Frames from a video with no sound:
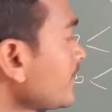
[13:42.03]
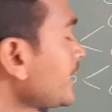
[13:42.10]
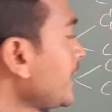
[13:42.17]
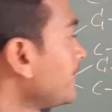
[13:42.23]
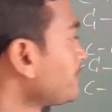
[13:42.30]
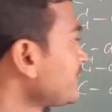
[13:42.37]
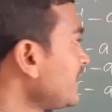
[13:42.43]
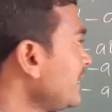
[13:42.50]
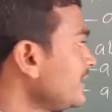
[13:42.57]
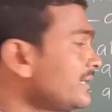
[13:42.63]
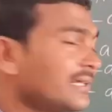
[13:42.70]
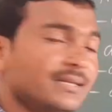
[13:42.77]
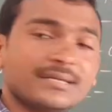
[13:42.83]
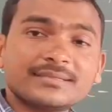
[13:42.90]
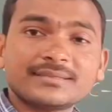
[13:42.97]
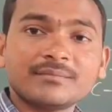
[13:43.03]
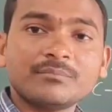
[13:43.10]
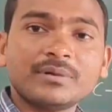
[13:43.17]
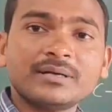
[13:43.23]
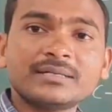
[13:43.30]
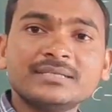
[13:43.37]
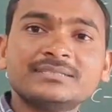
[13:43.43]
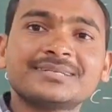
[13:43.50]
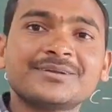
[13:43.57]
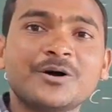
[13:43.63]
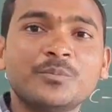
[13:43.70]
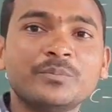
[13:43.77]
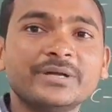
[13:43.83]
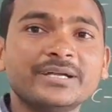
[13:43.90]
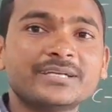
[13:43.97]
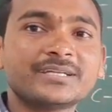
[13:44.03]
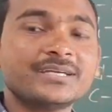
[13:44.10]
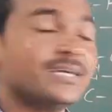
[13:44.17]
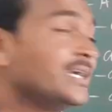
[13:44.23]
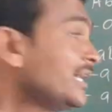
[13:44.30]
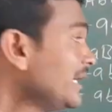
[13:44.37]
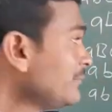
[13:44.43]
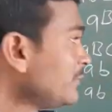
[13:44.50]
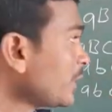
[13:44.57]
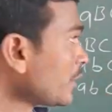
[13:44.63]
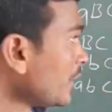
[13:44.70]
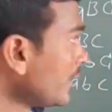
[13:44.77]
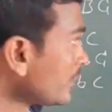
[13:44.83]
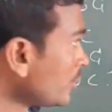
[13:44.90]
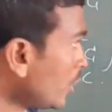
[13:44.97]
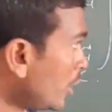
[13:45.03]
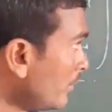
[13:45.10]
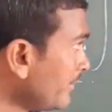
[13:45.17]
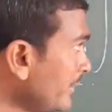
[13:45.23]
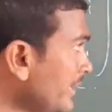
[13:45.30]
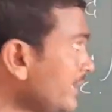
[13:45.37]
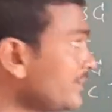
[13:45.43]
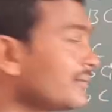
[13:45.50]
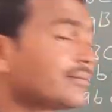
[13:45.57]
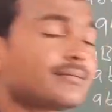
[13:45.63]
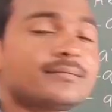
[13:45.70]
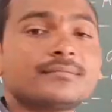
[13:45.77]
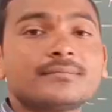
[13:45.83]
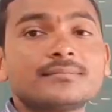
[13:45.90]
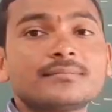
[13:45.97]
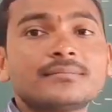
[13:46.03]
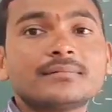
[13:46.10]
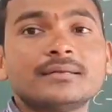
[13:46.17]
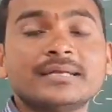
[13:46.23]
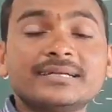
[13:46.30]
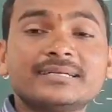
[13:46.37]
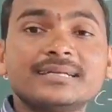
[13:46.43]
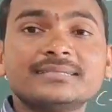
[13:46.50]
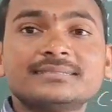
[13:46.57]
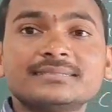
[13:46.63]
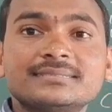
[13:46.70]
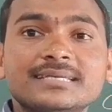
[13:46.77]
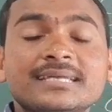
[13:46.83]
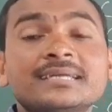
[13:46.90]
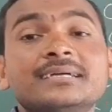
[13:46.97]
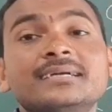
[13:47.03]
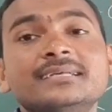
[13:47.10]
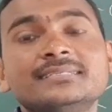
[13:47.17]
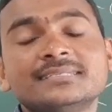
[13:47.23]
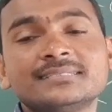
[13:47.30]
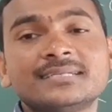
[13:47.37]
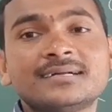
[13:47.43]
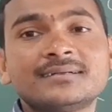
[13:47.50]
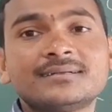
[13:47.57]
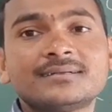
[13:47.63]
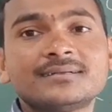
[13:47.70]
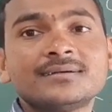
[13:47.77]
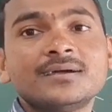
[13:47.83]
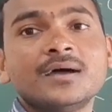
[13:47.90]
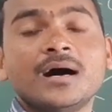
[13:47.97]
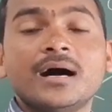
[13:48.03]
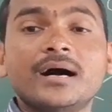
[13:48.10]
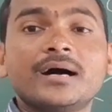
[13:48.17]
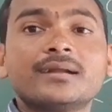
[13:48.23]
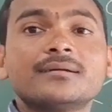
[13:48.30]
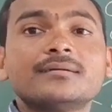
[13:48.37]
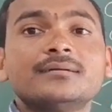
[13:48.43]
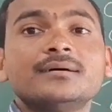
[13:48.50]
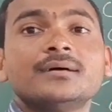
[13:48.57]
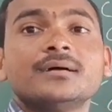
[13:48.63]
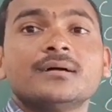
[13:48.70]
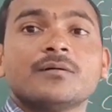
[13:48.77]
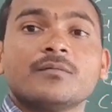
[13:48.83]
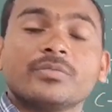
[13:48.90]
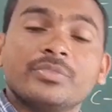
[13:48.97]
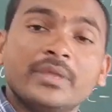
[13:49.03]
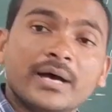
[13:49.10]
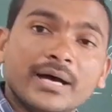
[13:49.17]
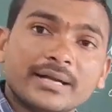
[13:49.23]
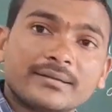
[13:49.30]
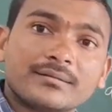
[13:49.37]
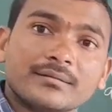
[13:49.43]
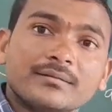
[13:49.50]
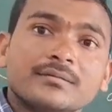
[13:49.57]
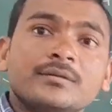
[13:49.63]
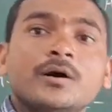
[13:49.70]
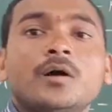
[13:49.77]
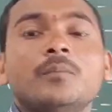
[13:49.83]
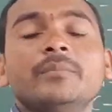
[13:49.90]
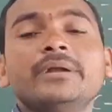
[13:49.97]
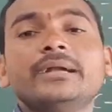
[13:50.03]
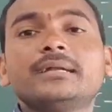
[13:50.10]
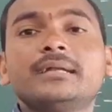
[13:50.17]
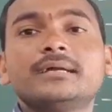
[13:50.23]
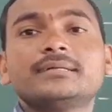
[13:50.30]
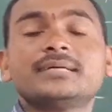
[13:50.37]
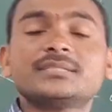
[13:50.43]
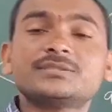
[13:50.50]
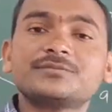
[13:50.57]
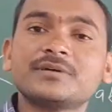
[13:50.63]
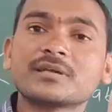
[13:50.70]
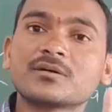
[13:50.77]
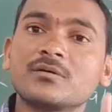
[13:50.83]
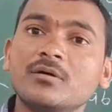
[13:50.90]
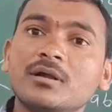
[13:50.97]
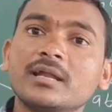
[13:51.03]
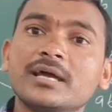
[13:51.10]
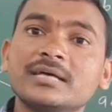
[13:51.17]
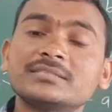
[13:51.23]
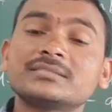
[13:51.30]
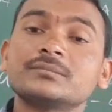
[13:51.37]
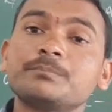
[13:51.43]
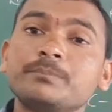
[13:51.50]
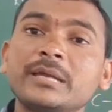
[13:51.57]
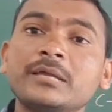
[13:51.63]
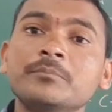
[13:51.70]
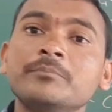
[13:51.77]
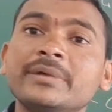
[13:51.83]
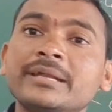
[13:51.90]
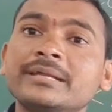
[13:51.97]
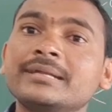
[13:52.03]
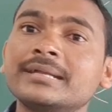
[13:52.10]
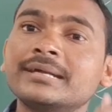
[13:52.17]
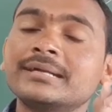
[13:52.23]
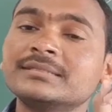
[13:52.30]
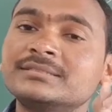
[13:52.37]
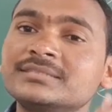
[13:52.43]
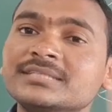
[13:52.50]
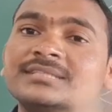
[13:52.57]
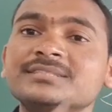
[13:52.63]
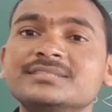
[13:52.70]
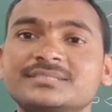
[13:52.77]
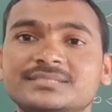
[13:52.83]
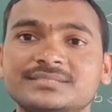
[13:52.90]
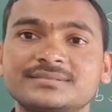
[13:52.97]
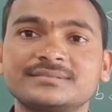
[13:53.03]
capital letter nothing but is a dominant. If the dominant letters is increasing, that or that dominant letters we are called as pigmented genes.